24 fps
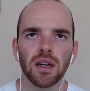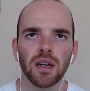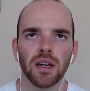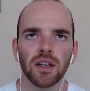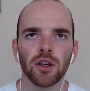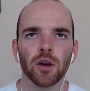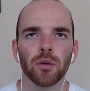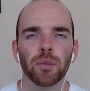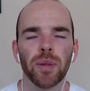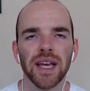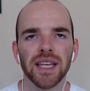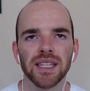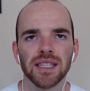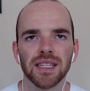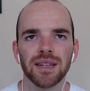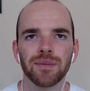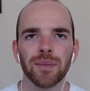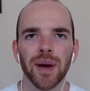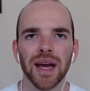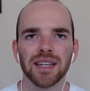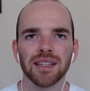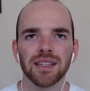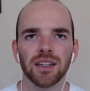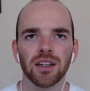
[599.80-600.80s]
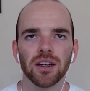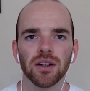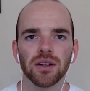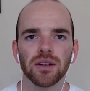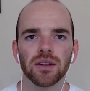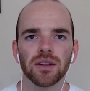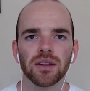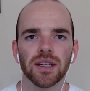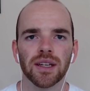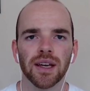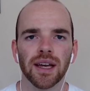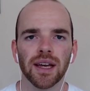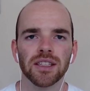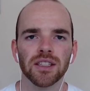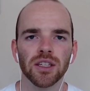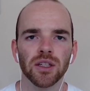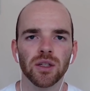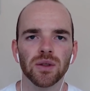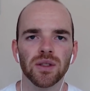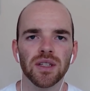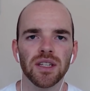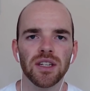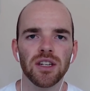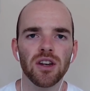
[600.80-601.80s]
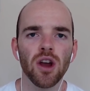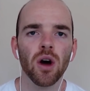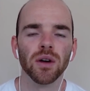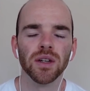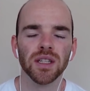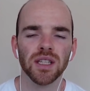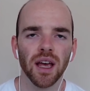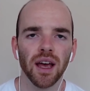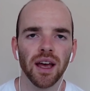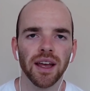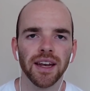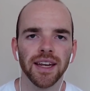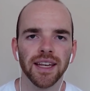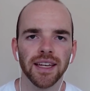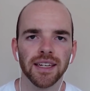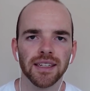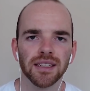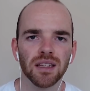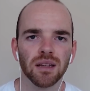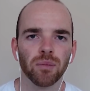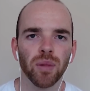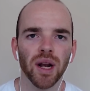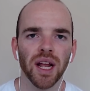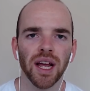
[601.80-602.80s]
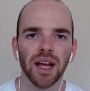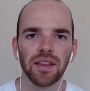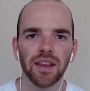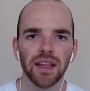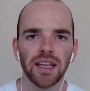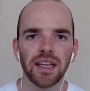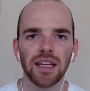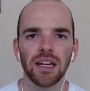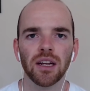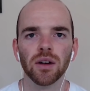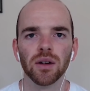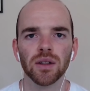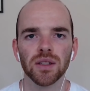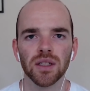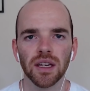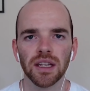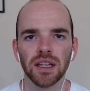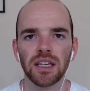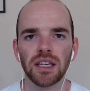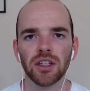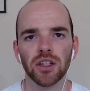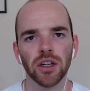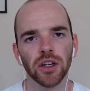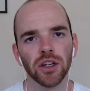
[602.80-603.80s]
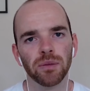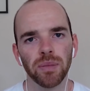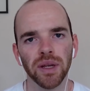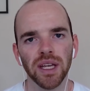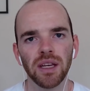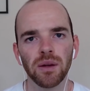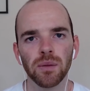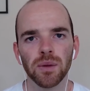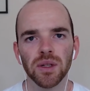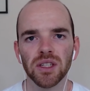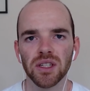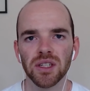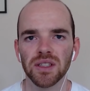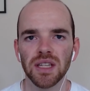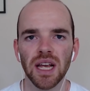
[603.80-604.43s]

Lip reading: you're basically betting on Guendouzi not turning into the player that he looks like he could be, which is